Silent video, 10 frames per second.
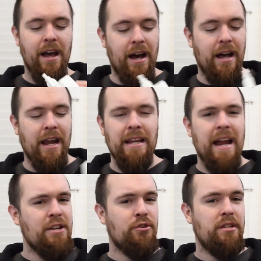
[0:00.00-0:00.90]
Uh, an
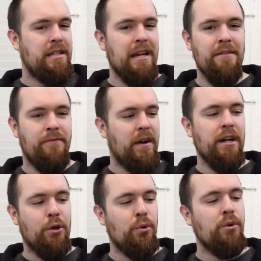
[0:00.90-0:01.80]
interesting, very
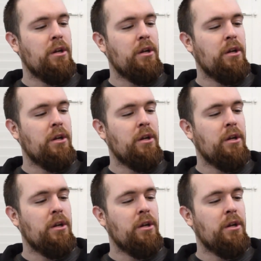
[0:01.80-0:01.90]
cool,